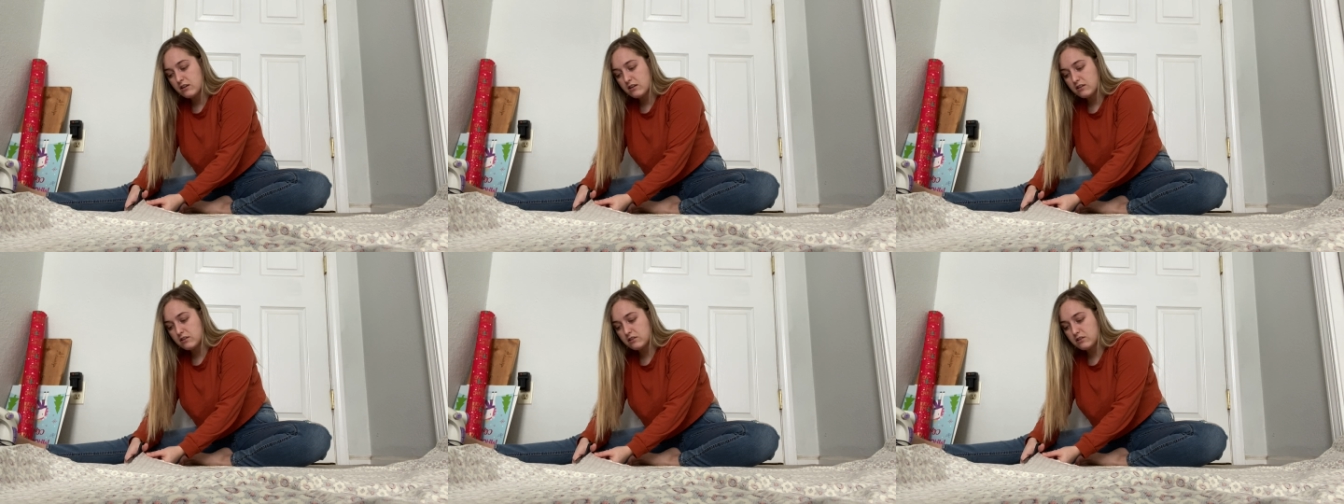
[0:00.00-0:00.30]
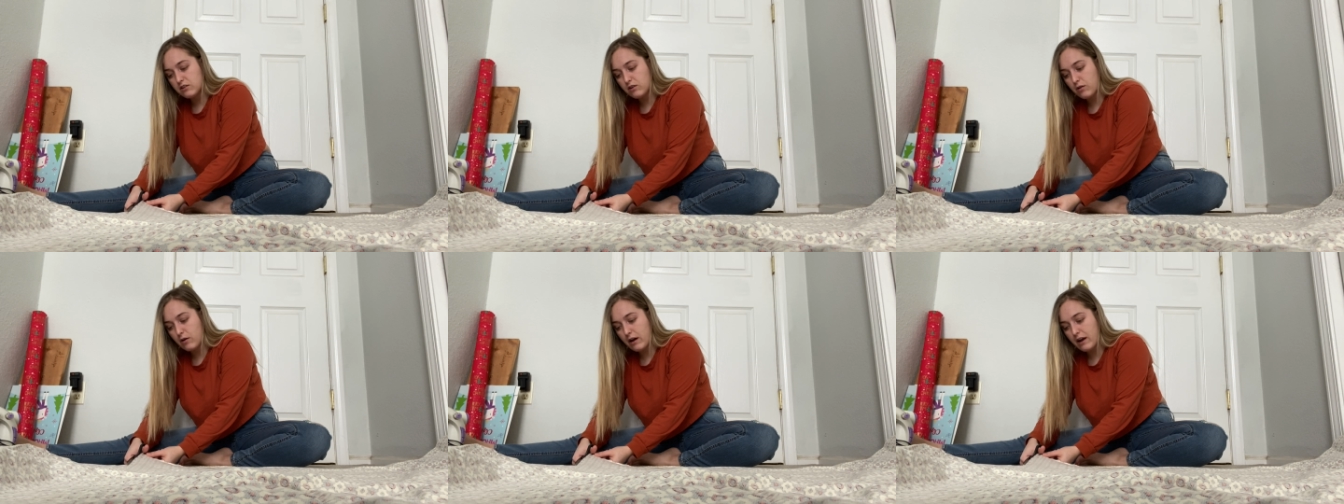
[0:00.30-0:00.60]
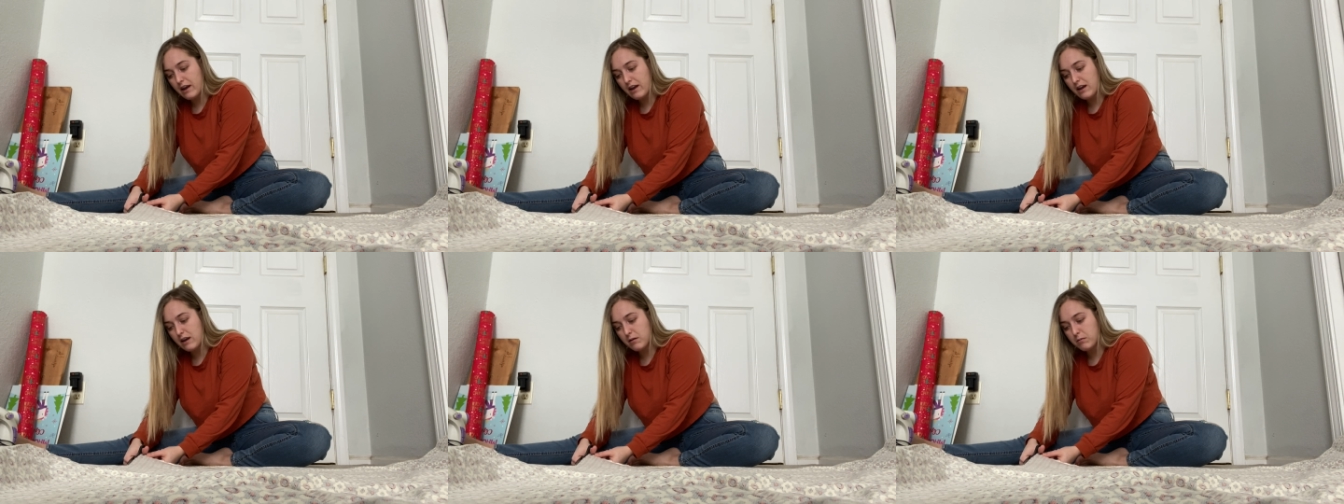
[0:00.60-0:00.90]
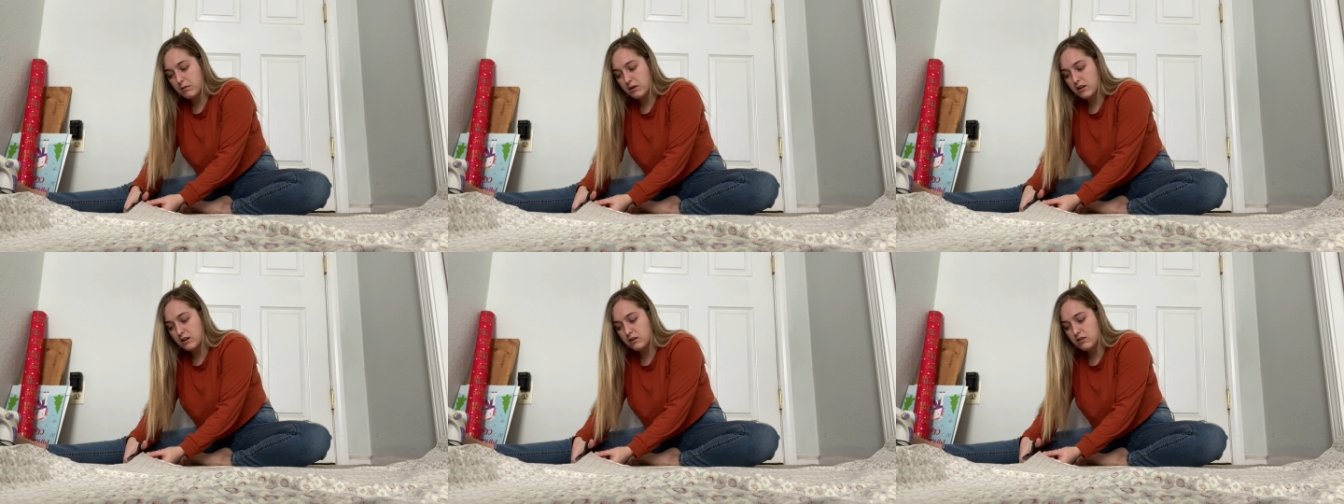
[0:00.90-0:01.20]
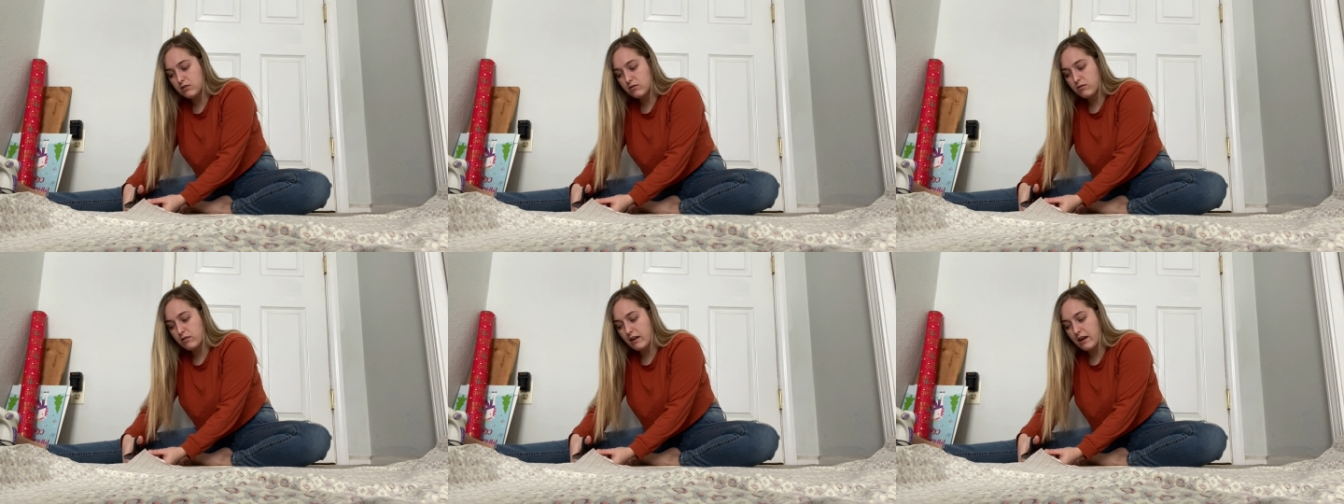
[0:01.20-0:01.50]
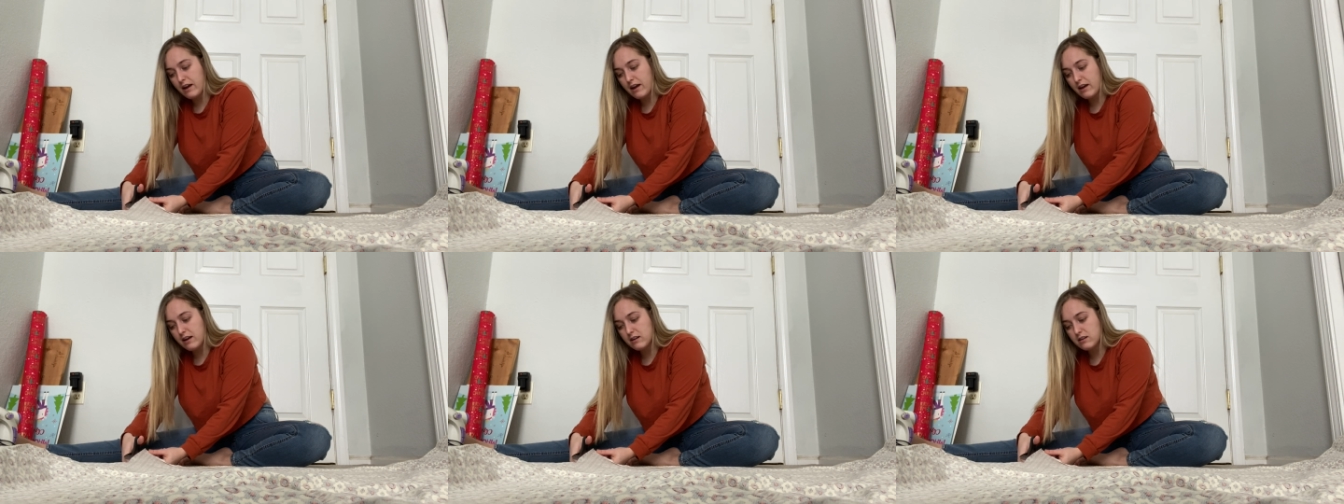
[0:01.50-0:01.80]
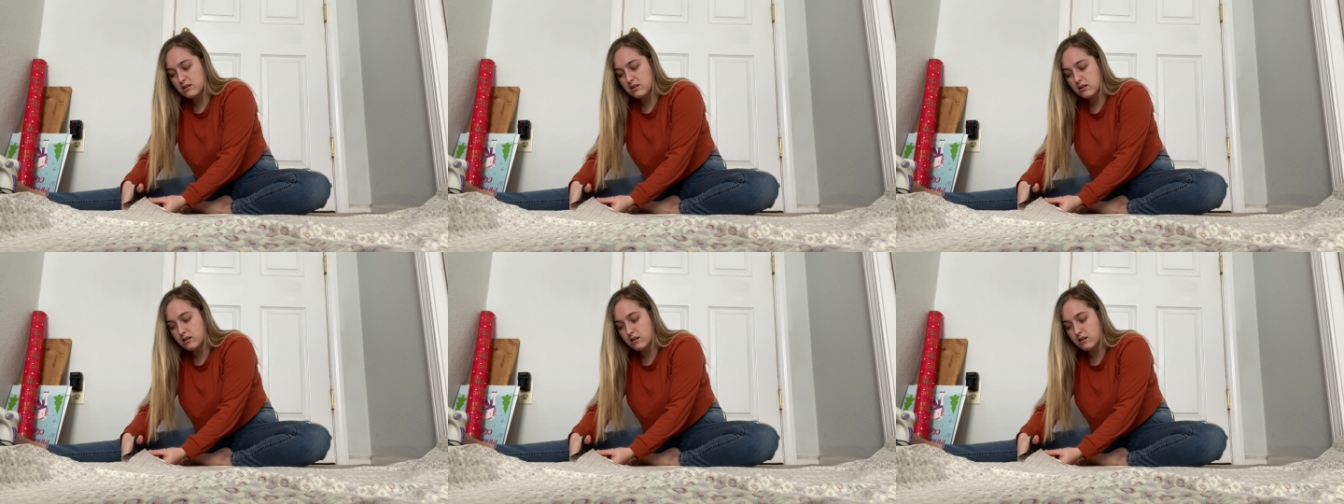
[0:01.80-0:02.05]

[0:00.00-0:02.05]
So I am going to do that.